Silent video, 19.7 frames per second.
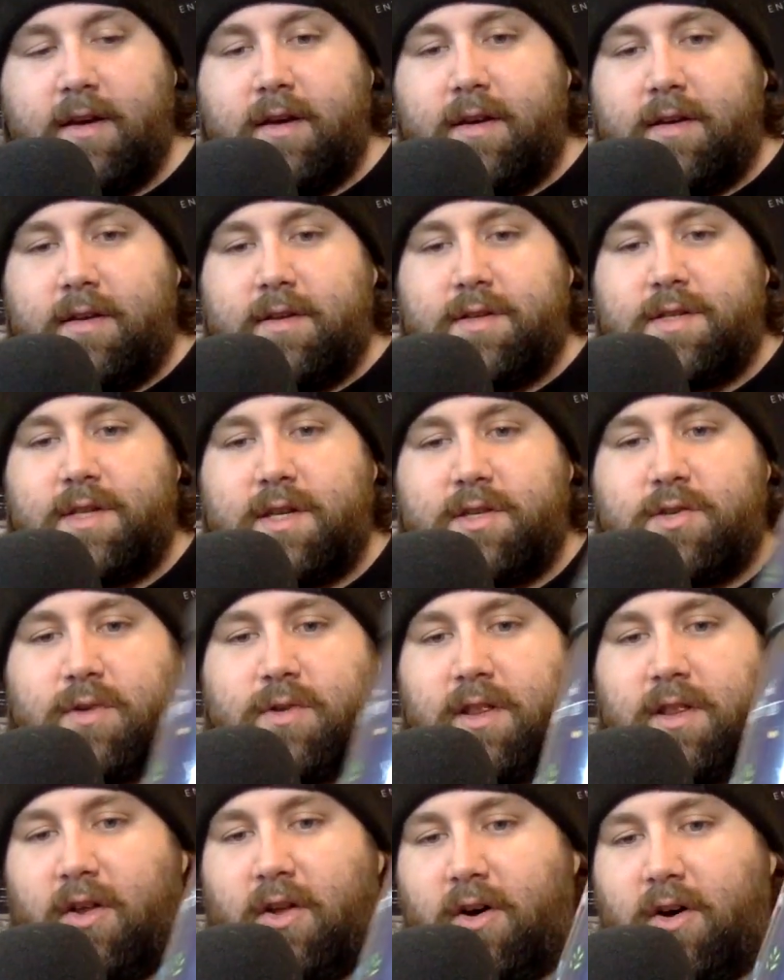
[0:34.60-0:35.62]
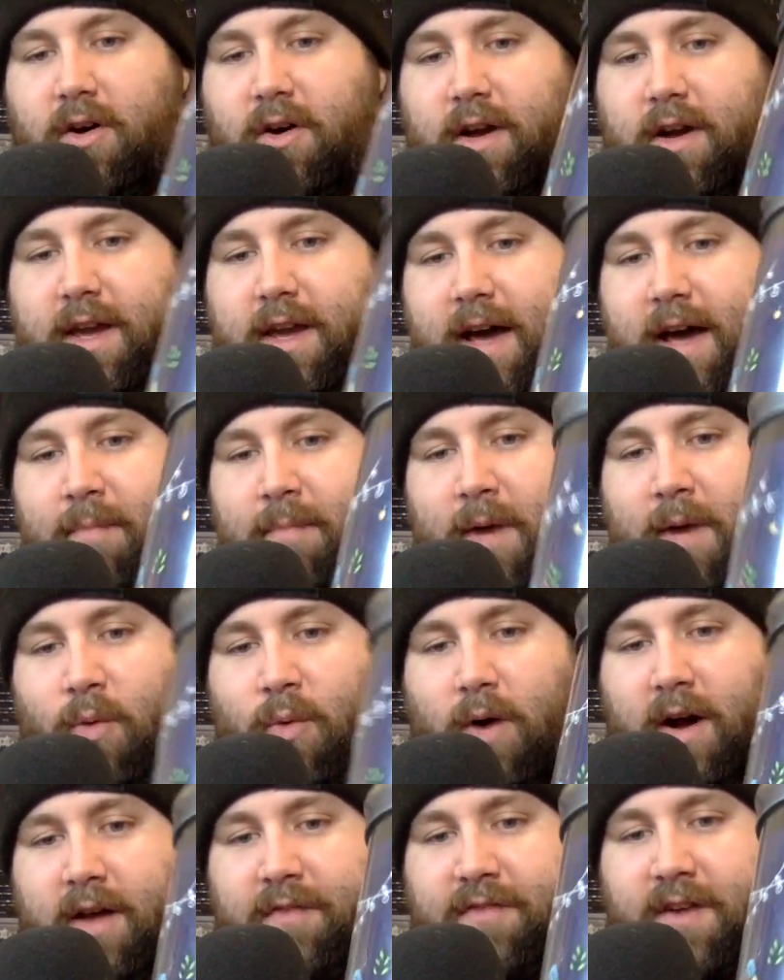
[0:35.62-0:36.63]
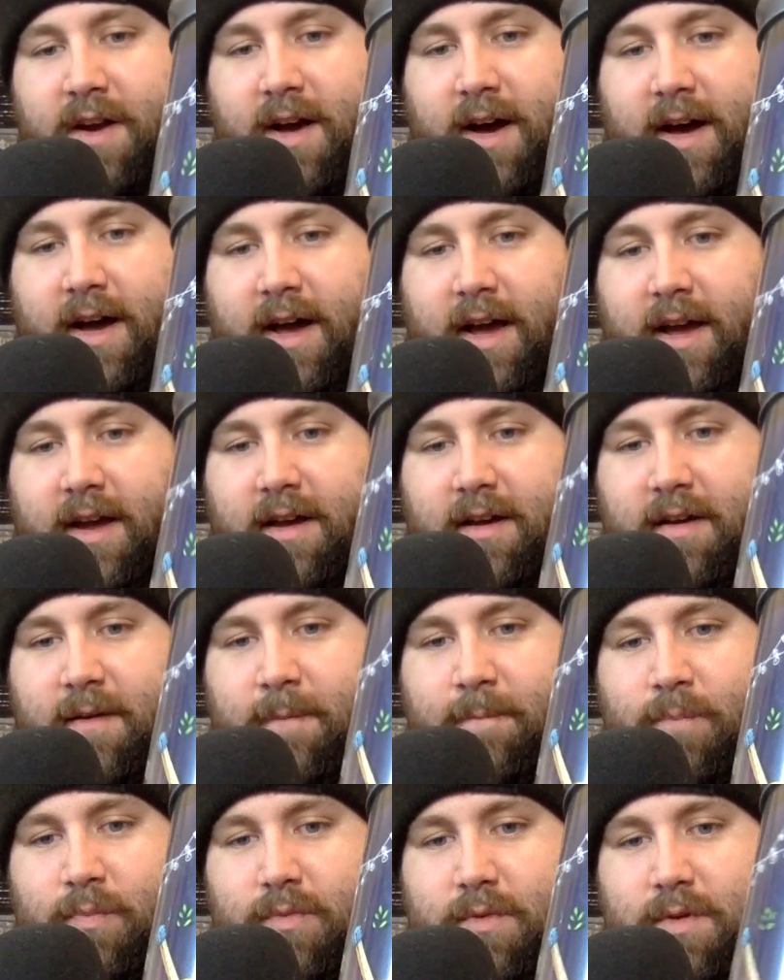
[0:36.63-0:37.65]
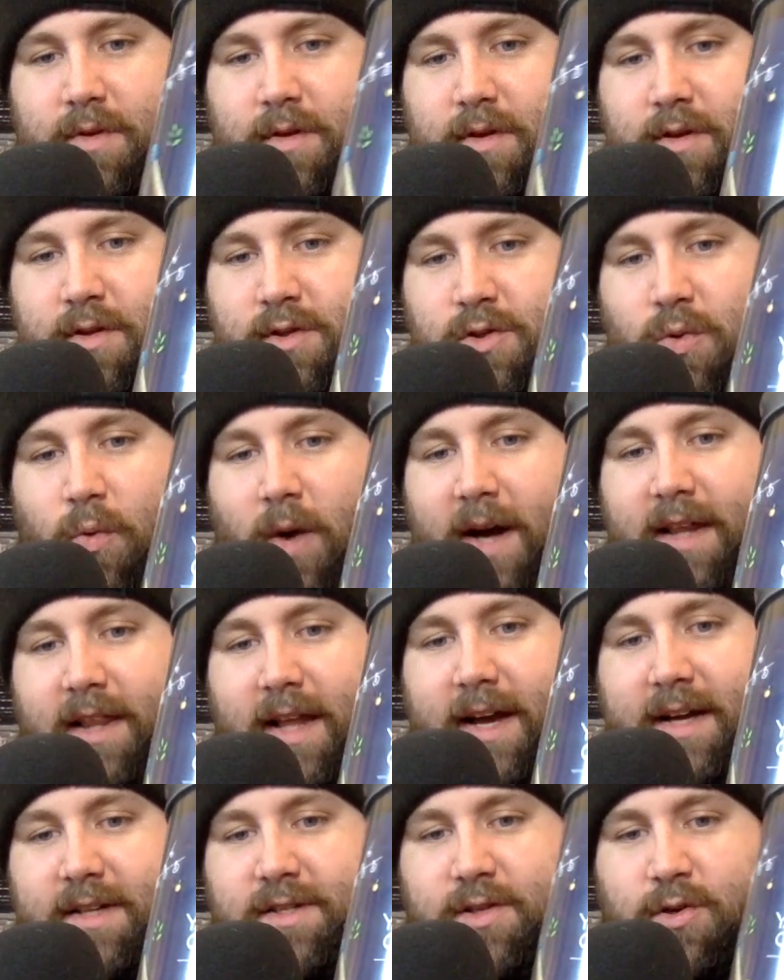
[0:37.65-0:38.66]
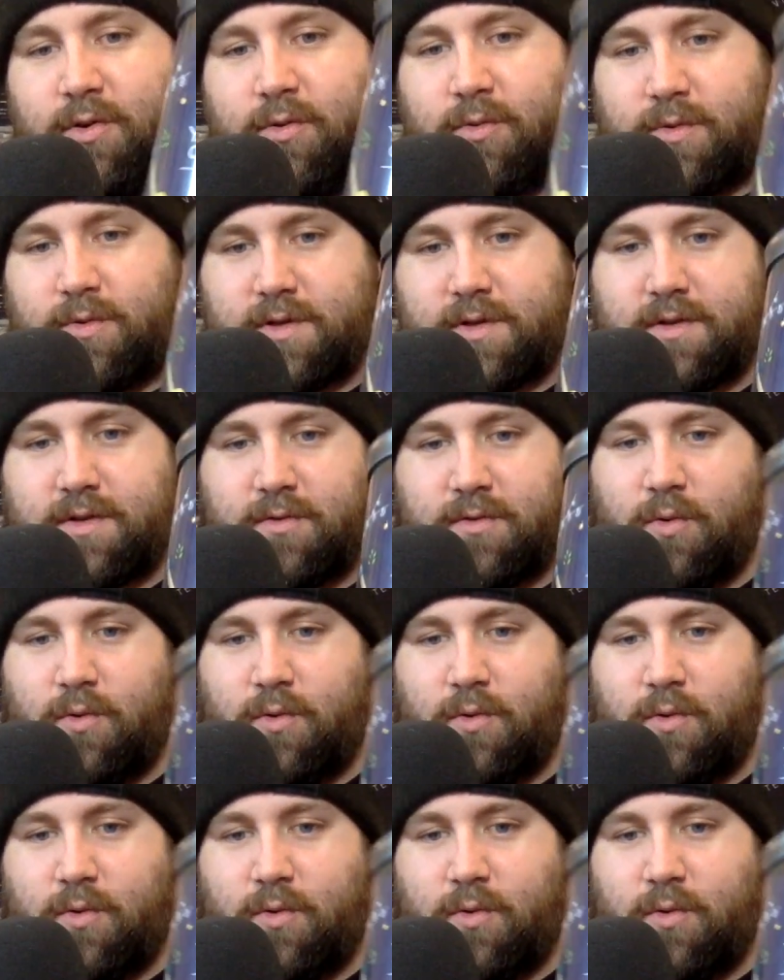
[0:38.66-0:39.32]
Sister-in-law got my wife and I Twilight Tunes.